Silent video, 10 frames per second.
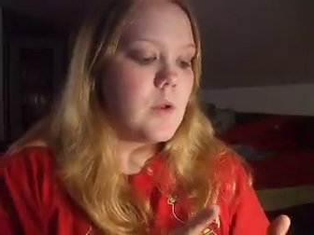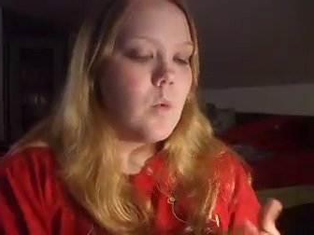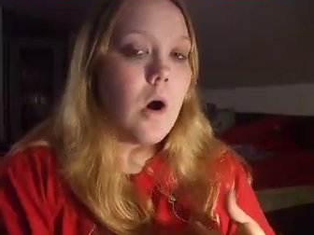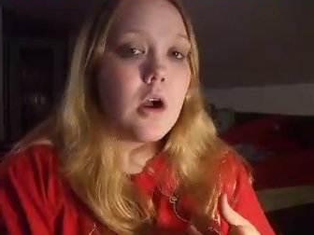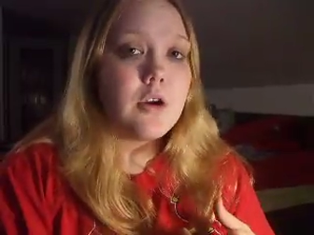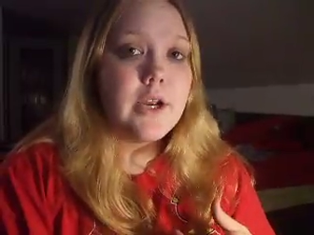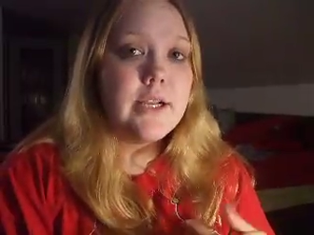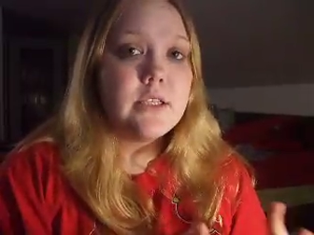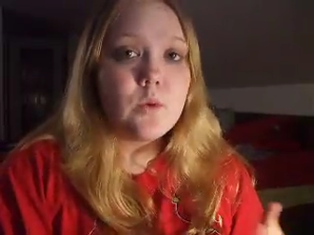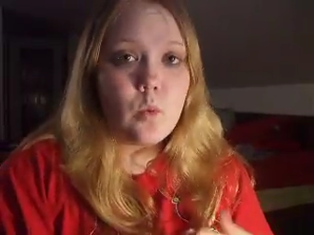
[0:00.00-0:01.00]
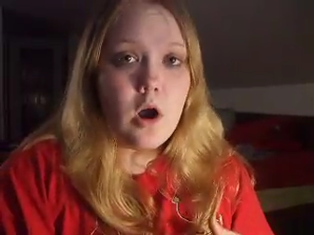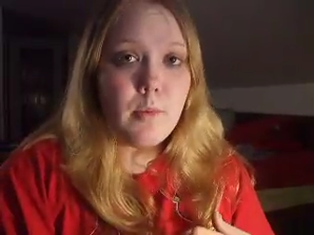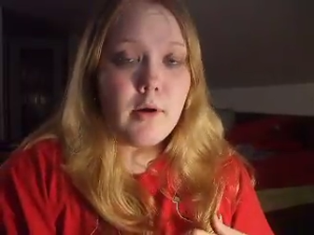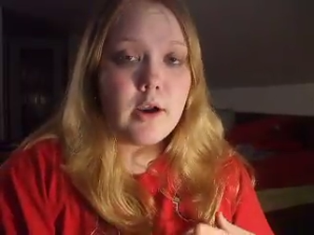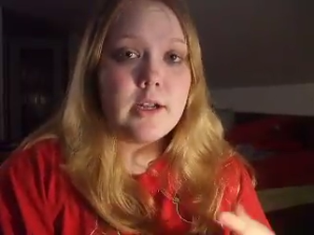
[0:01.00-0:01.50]
Walgreens,
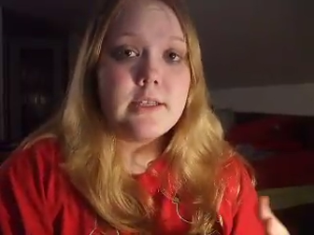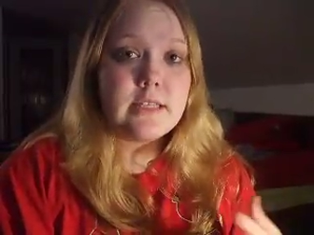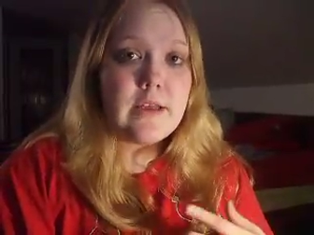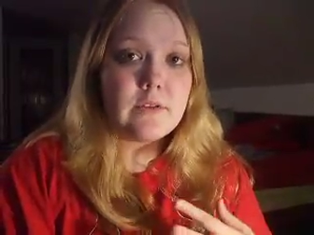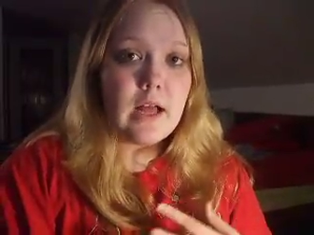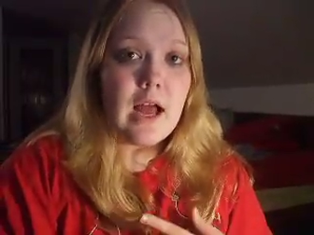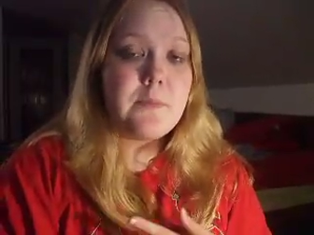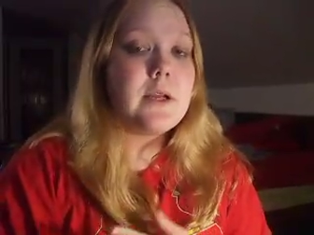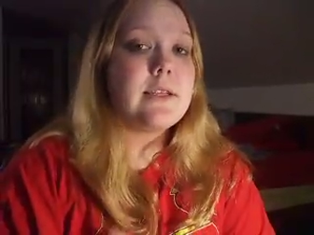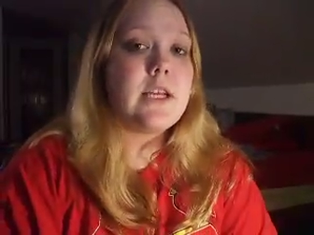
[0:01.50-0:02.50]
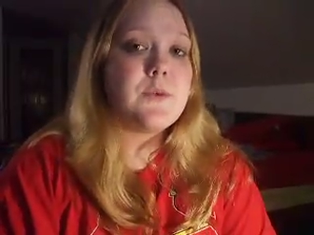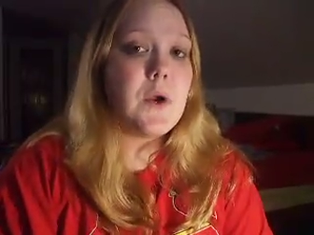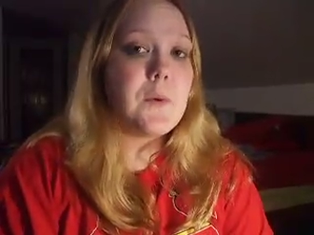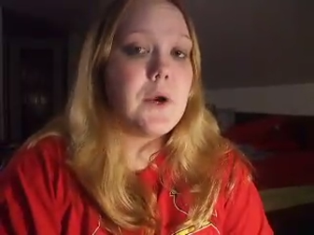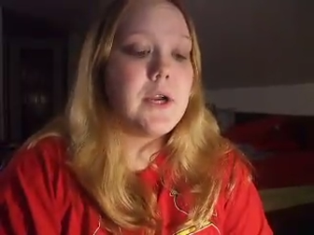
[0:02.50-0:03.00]
Walmart, Save-A-Lot, because that's
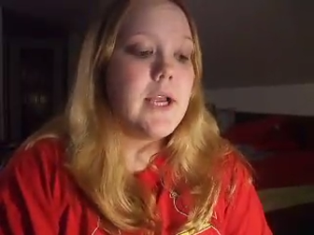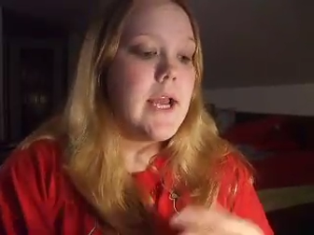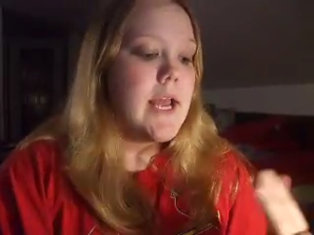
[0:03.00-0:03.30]
where I work,